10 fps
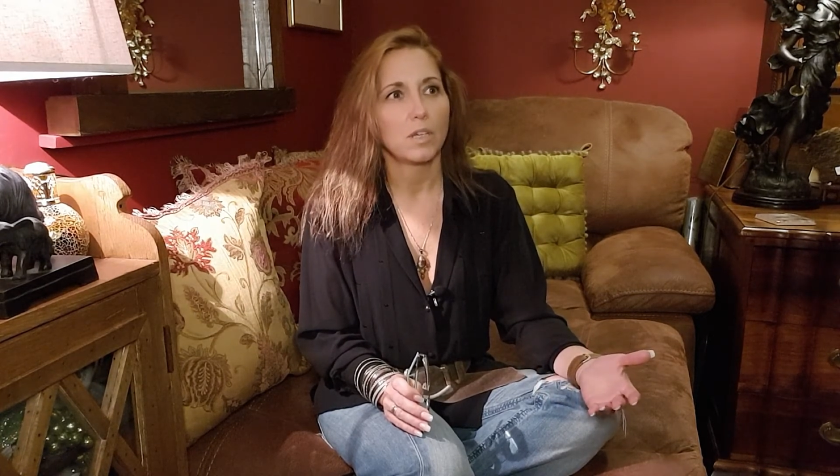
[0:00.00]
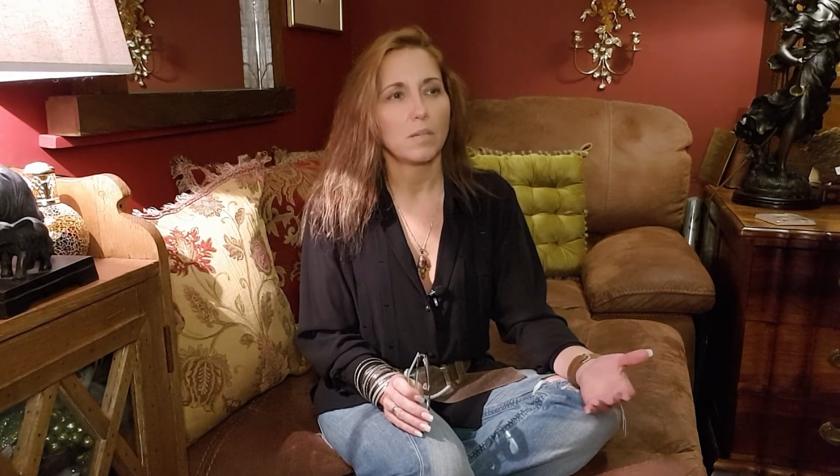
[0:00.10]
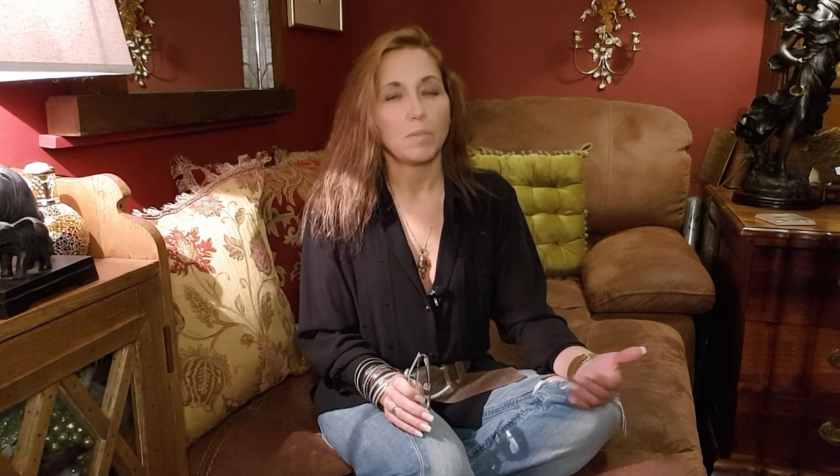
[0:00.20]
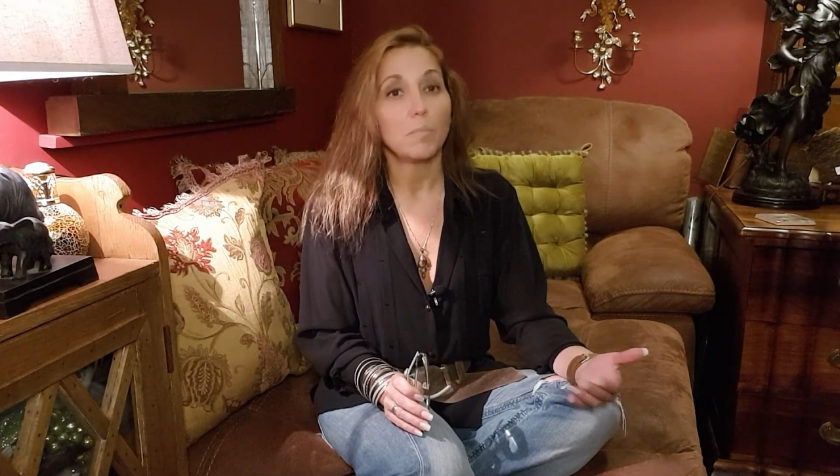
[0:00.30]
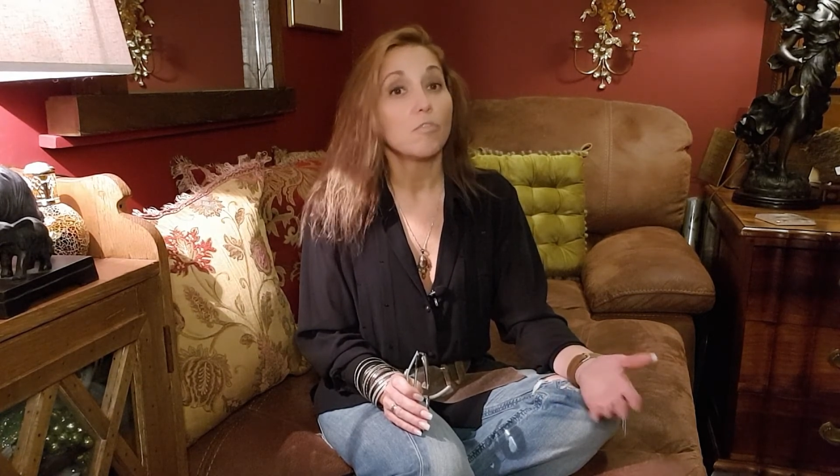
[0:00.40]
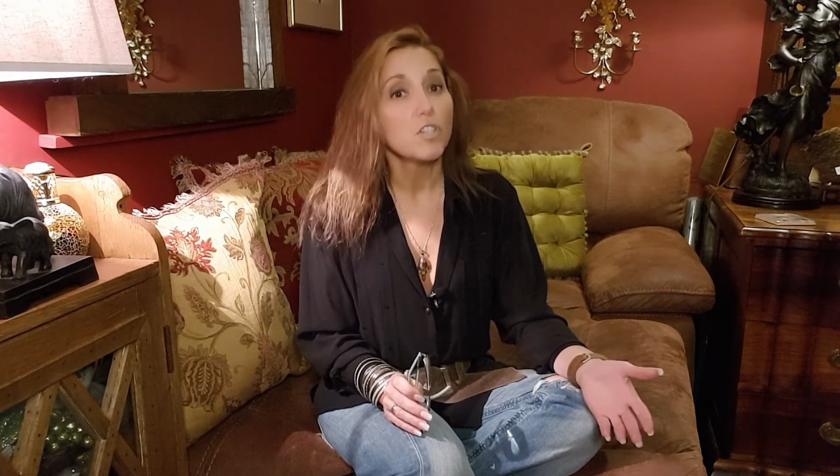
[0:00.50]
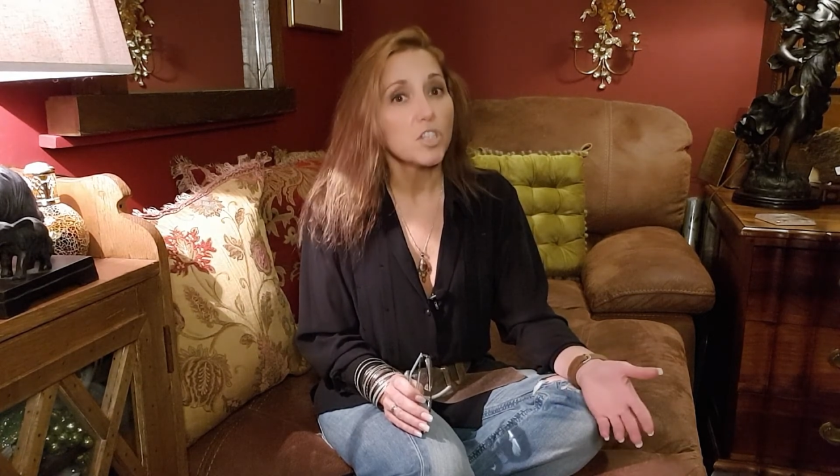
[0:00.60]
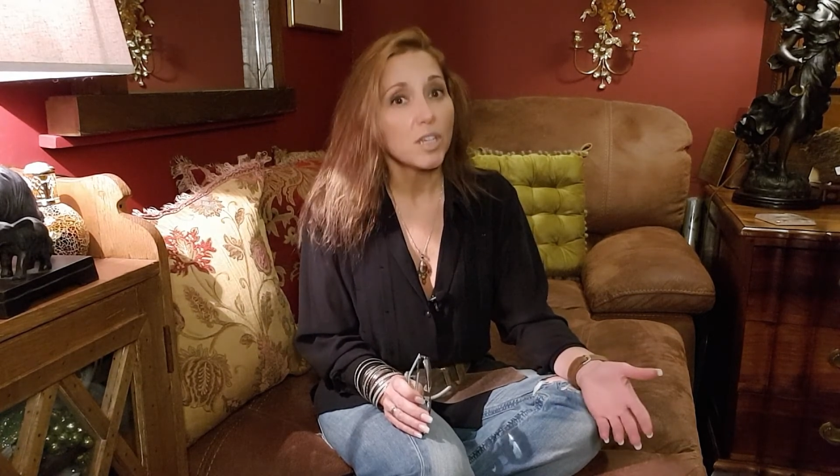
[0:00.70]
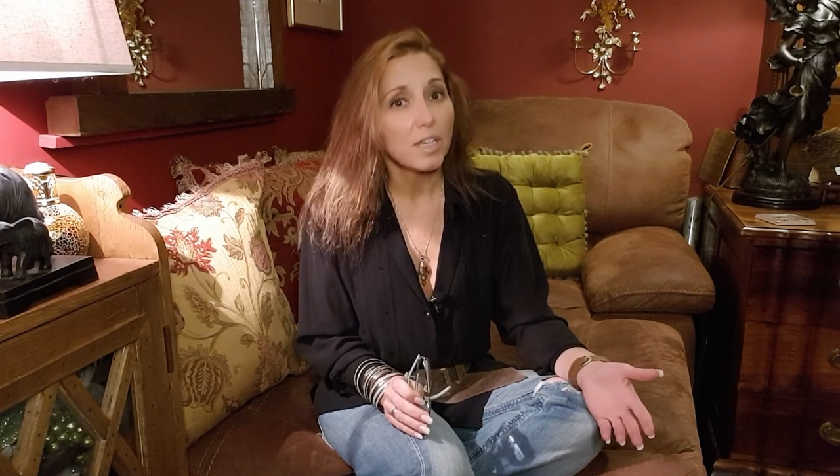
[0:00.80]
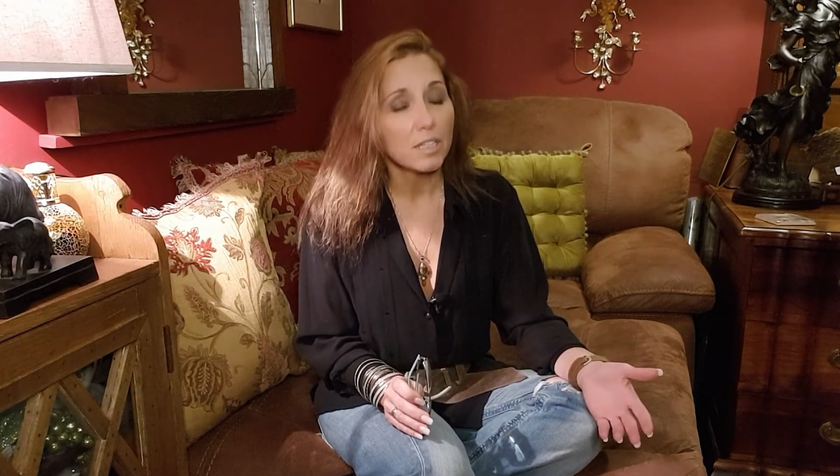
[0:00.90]
be
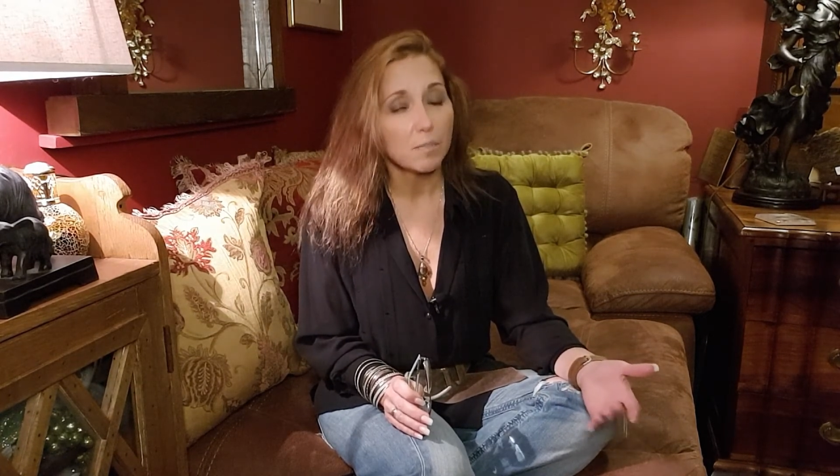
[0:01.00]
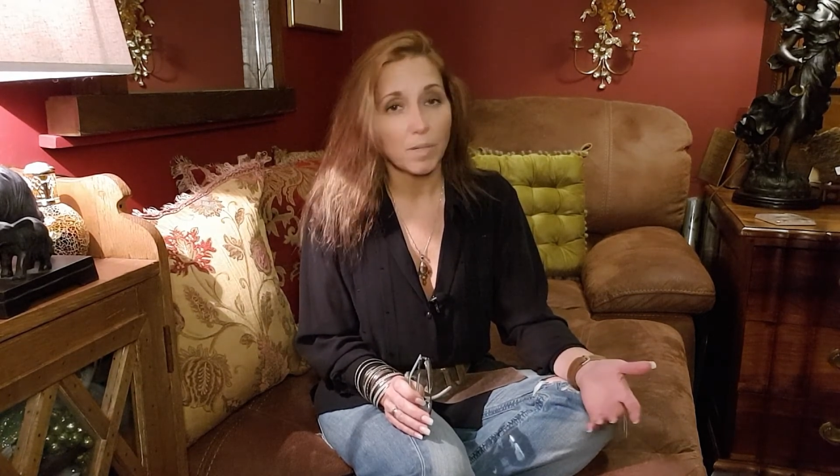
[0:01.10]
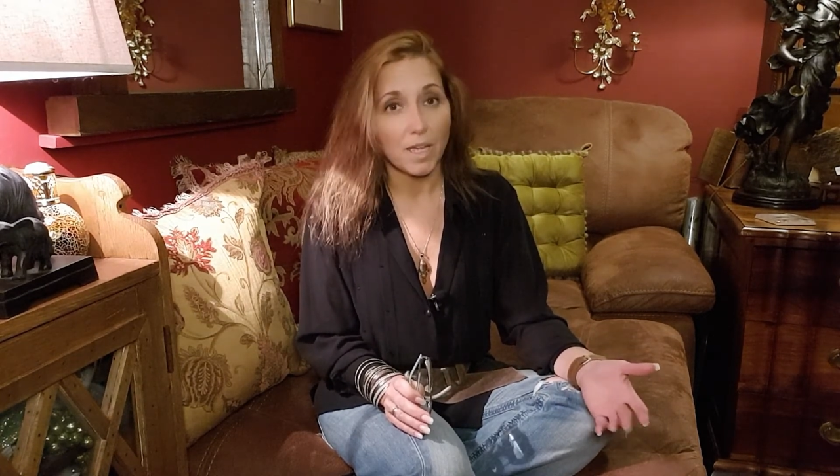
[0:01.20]
appreciated by